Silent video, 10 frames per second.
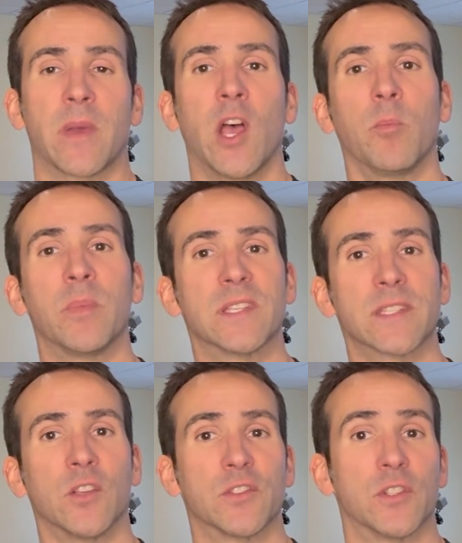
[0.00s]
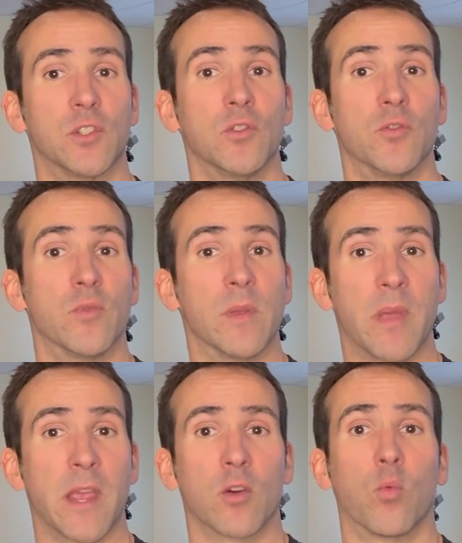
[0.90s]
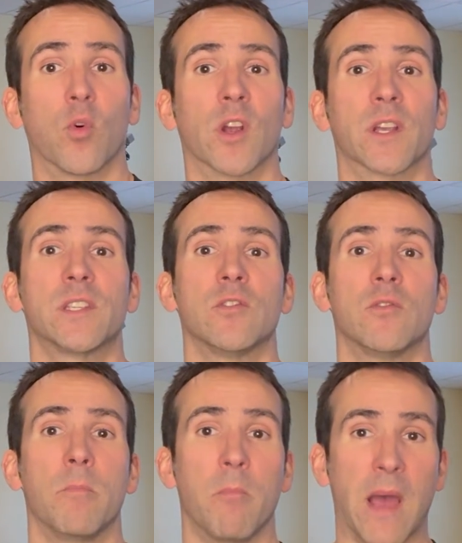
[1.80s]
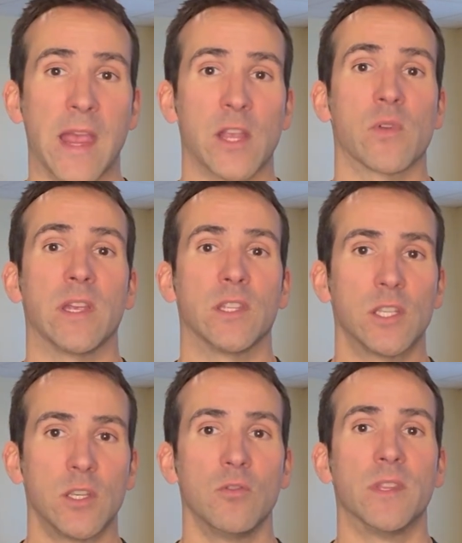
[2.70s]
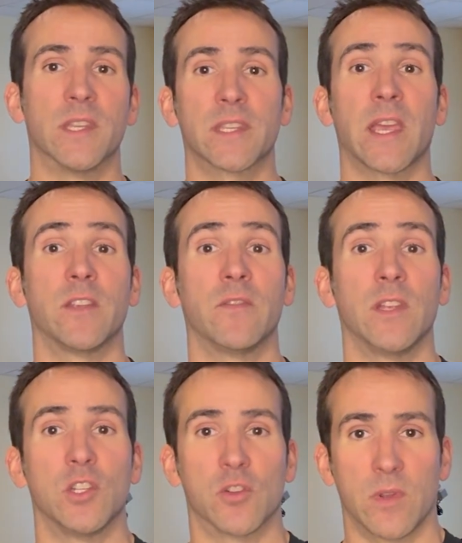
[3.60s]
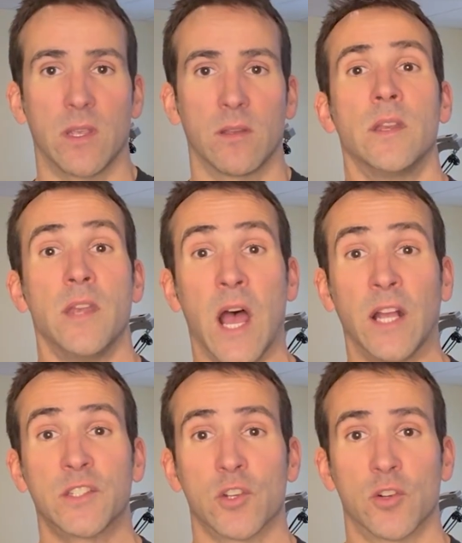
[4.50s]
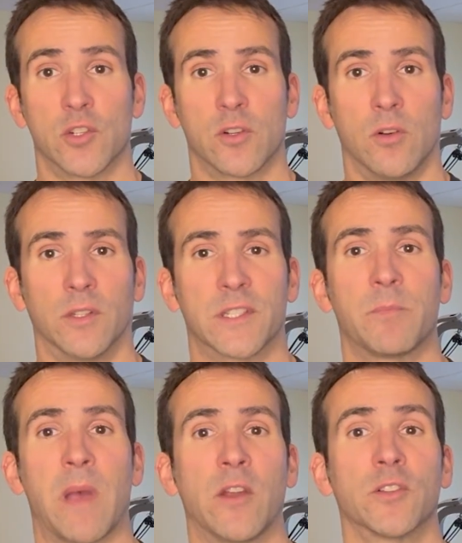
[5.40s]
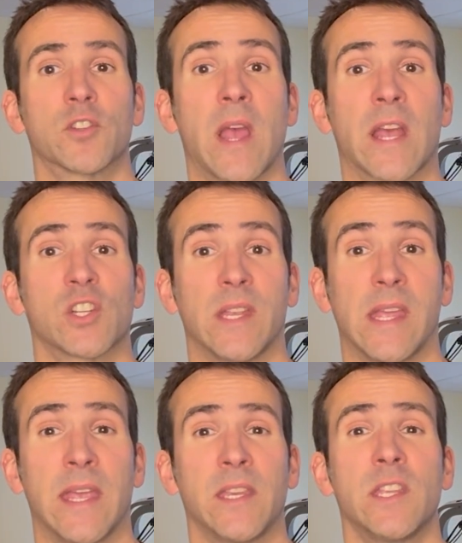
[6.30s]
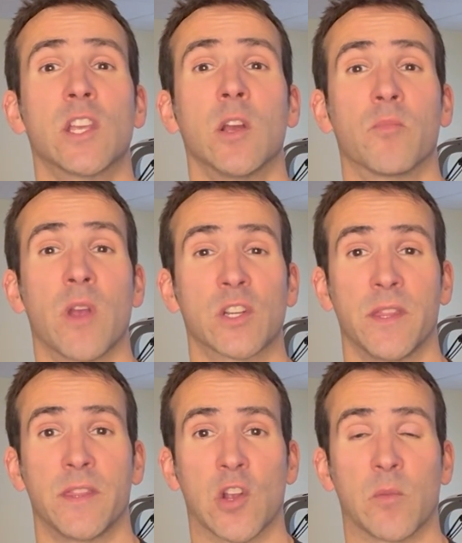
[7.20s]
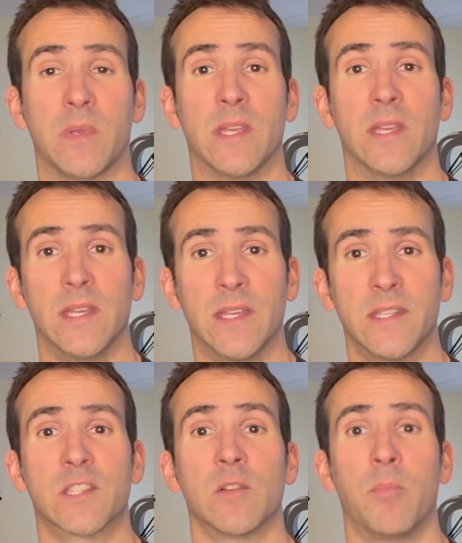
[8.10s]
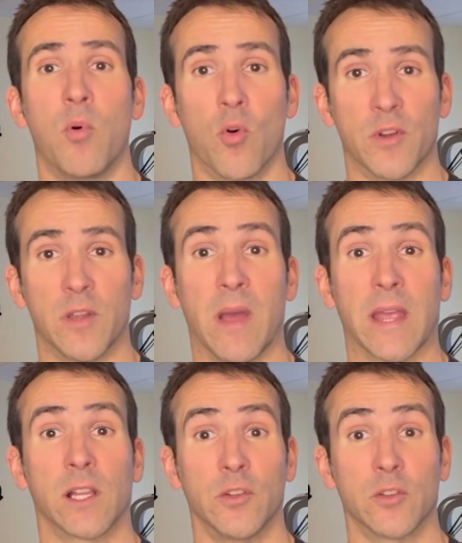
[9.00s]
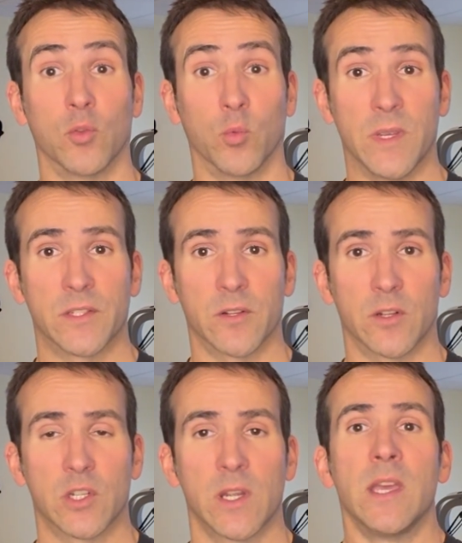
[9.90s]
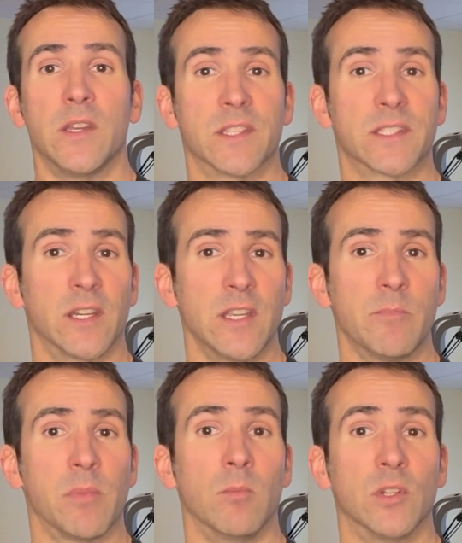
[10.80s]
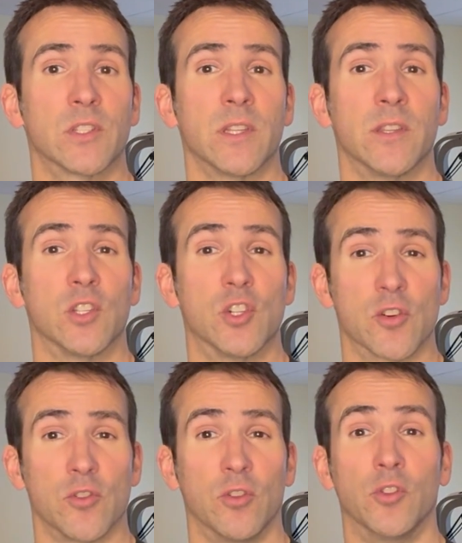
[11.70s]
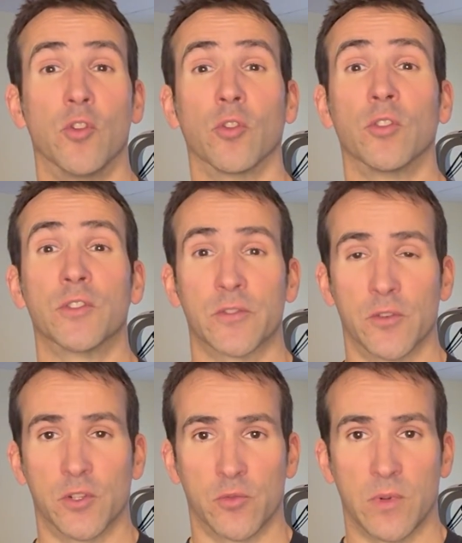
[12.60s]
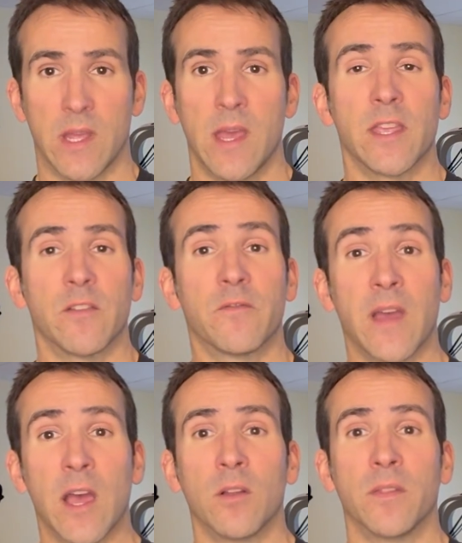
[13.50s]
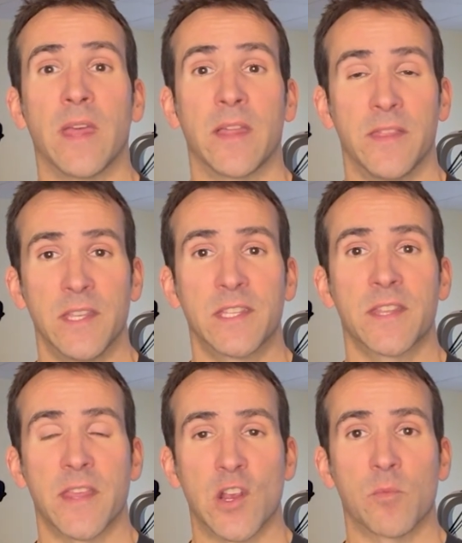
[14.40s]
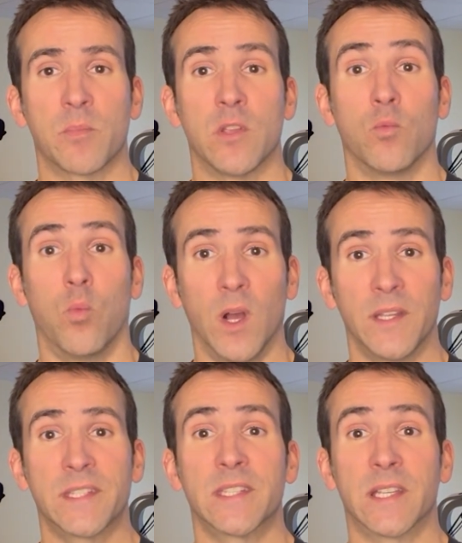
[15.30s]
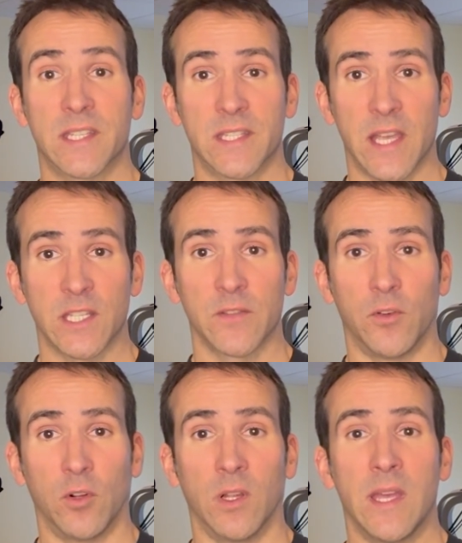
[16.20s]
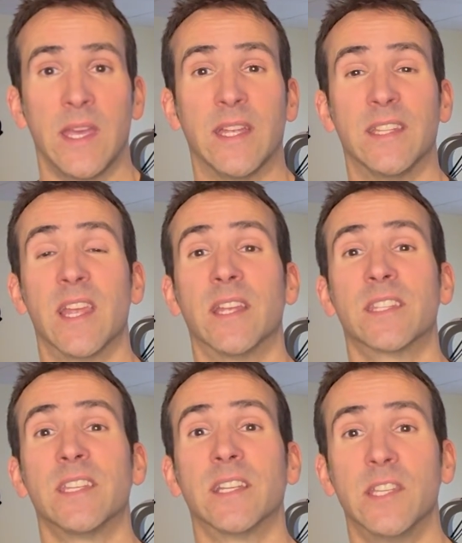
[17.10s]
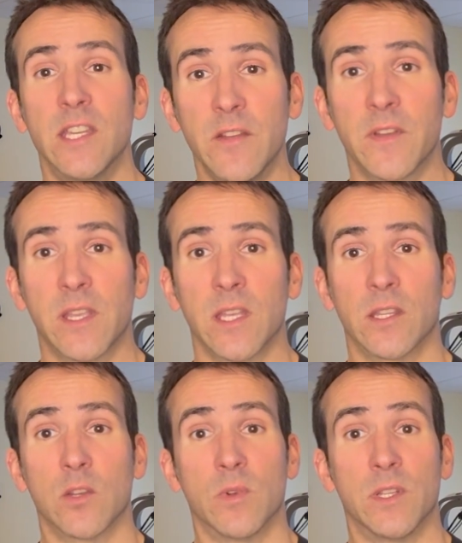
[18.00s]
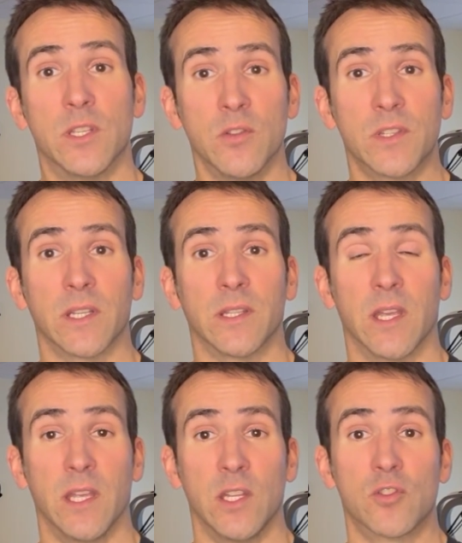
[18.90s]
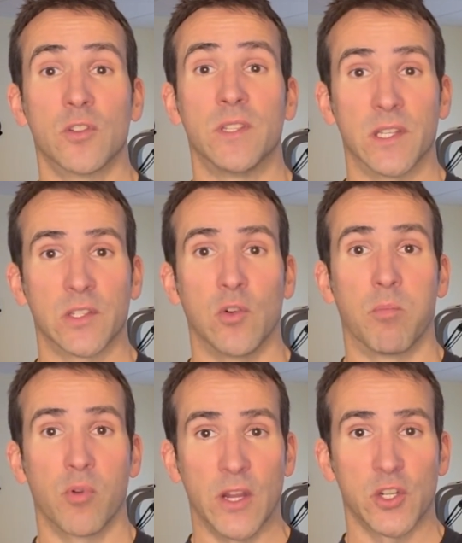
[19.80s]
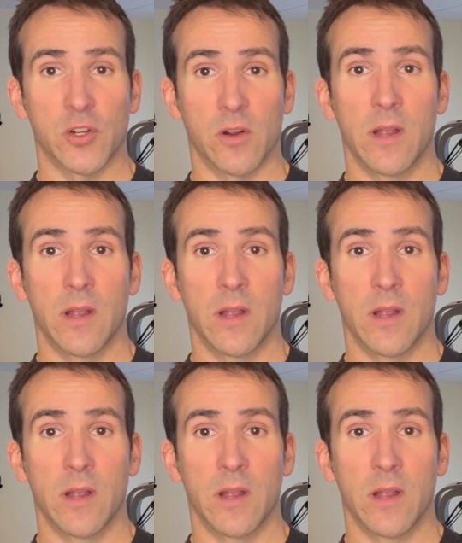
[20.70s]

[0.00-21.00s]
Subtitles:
by helping cells that do the repair work to migrate to the site of injury. Non-surgical spinal traction and decompression therapy is supported by clinical research. In a study published in the journal Neurosurgery, they found that this therapy was successful in significantly reducing the intradiscal pressure.